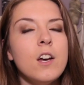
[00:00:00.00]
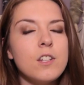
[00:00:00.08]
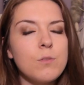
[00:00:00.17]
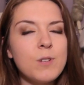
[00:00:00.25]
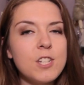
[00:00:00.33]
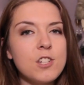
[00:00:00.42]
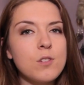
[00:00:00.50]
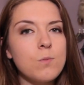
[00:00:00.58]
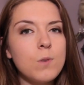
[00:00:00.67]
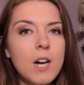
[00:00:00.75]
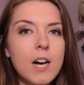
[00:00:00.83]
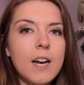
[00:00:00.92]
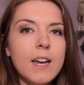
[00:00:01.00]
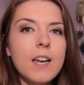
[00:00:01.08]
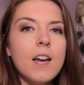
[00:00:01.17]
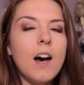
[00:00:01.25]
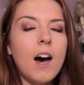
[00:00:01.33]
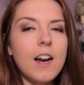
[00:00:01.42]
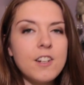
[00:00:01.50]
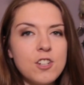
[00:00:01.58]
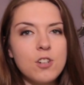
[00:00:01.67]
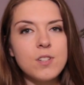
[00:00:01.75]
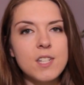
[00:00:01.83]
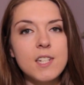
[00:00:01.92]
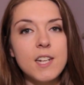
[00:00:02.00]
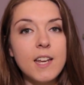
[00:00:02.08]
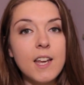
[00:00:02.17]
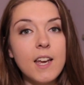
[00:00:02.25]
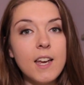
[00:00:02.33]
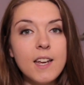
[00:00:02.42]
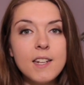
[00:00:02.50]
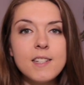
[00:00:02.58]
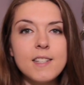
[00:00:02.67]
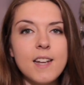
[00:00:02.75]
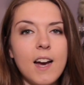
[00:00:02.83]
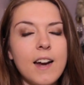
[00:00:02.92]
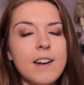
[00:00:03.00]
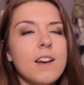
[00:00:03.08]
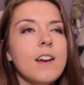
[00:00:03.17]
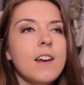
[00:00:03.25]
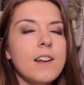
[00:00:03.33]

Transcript: so which is why I chose to take it inside.